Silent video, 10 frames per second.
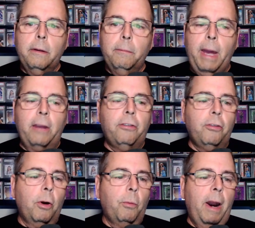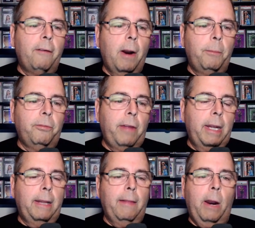make sure whatever I'm
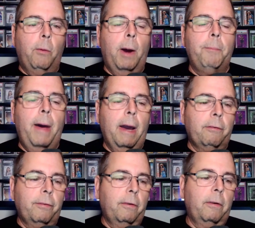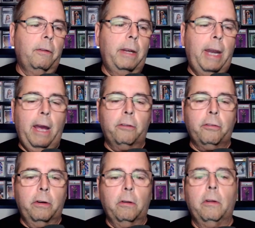sending that I want back for the
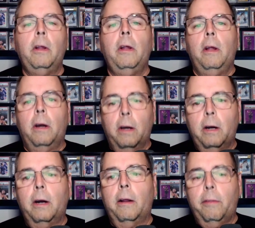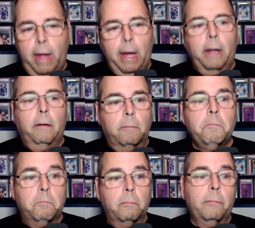national, that,
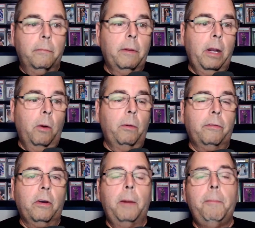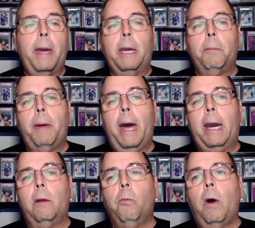you know, it's going to make it back, and